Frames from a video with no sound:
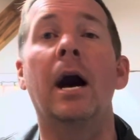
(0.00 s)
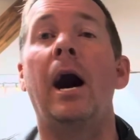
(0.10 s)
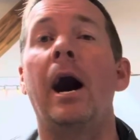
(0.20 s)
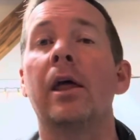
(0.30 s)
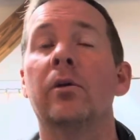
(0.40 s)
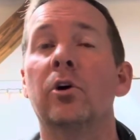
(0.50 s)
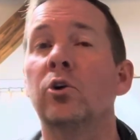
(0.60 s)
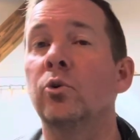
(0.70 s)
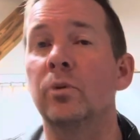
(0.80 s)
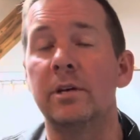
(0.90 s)
I don't know
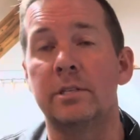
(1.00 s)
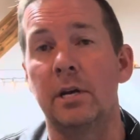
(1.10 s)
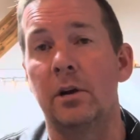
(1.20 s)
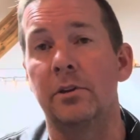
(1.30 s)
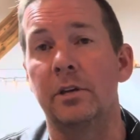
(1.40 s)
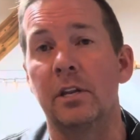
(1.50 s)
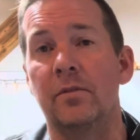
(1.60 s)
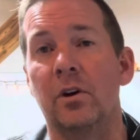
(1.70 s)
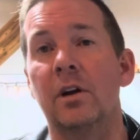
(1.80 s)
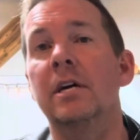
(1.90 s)
who is there in
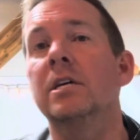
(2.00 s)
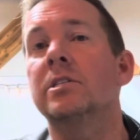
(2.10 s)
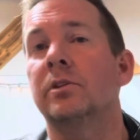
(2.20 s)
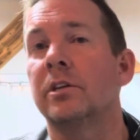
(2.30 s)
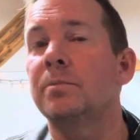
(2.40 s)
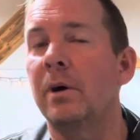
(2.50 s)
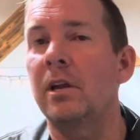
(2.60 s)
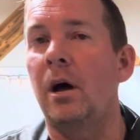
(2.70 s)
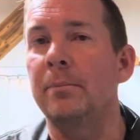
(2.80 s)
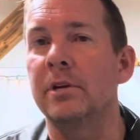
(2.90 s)
Denver. So this may
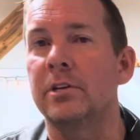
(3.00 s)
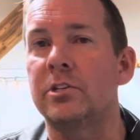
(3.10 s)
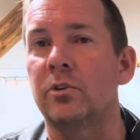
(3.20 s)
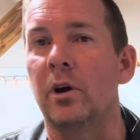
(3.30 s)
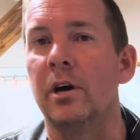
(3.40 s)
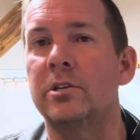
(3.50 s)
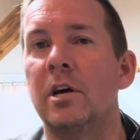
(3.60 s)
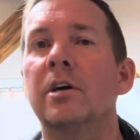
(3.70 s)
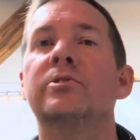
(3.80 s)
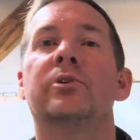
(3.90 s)
not be a stretch.
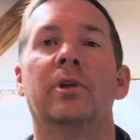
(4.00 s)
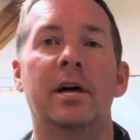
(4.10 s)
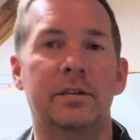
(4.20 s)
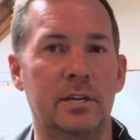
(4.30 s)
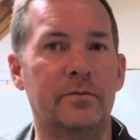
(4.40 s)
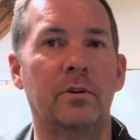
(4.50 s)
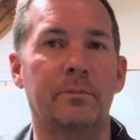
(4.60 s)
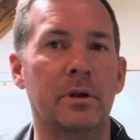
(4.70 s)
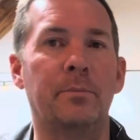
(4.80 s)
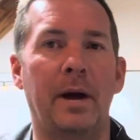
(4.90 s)
So let Denver
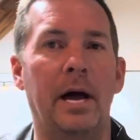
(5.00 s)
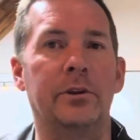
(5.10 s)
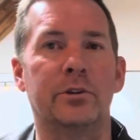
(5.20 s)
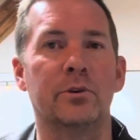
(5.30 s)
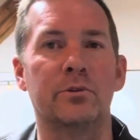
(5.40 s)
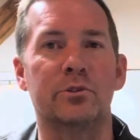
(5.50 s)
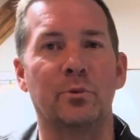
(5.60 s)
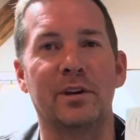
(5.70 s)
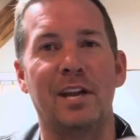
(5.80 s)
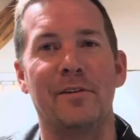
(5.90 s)
be bad too, so
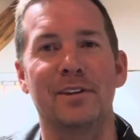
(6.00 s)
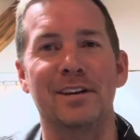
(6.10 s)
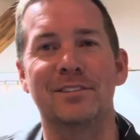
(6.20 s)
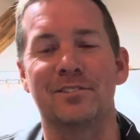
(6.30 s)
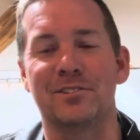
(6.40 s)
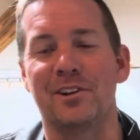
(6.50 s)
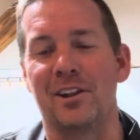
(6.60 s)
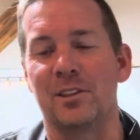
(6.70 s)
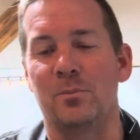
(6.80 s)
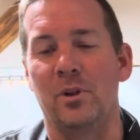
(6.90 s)
we can have an easier shot
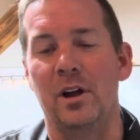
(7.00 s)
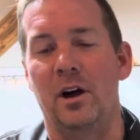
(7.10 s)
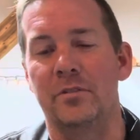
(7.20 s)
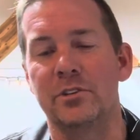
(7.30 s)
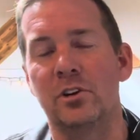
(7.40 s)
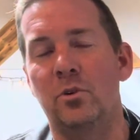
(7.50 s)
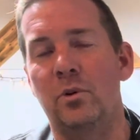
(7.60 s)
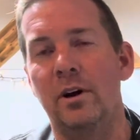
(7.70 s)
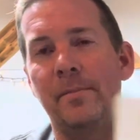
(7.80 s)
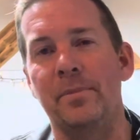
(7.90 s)
at the playoffs. You know
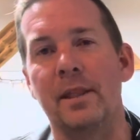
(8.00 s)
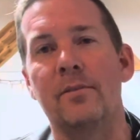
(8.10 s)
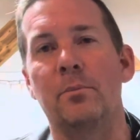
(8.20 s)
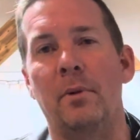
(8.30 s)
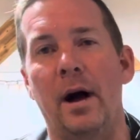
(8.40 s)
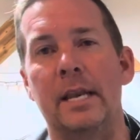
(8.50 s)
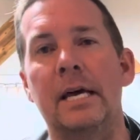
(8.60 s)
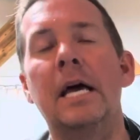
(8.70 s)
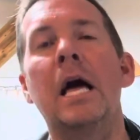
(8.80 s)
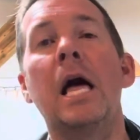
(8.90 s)
what? Never mind.
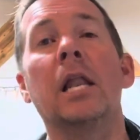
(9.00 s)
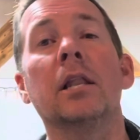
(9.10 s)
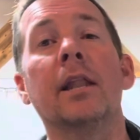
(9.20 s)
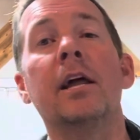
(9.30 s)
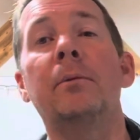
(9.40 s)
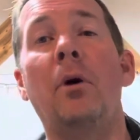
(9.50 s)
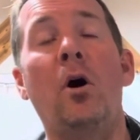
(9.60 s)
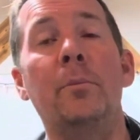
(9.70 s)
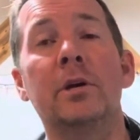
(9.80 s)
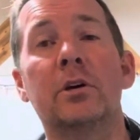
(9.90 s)
Let them
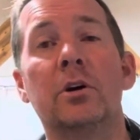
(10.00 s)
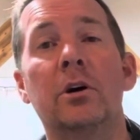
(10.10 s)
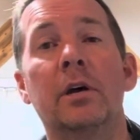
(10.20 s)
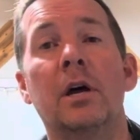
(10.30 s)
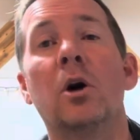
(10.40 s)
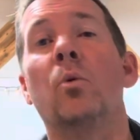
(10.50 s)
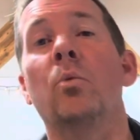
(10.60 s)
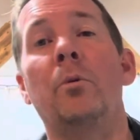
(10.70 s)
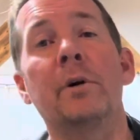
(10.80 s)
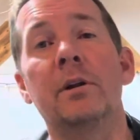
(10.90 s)
all be good.
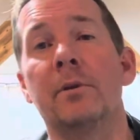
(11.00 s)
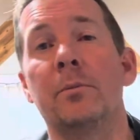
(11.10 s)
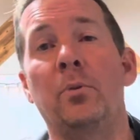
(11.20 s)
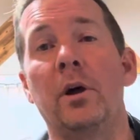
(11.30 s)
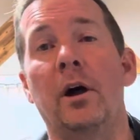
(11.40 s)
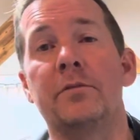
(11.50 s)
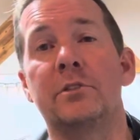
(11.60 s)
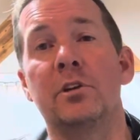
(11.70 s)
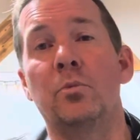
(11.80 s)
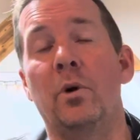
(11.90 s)
We'll beat them in the playoffs
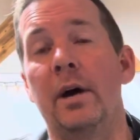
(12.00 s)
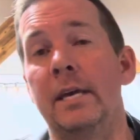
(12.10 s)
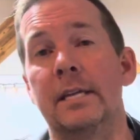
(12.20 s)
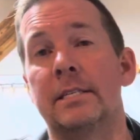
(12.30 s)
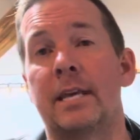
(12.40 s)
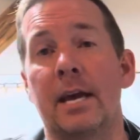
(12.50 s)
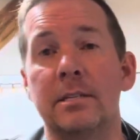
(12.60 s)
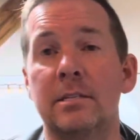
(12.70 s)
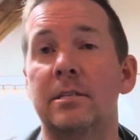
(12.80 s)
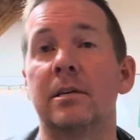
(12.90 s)
anyway. It's
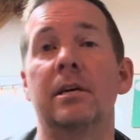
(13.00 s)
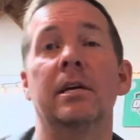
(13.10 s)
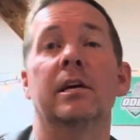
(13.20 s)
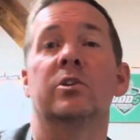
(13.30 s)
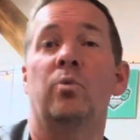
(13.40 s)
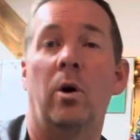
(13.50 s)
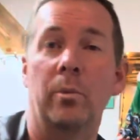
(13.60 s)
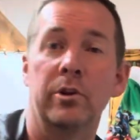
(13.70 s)
Kansas City. It's what we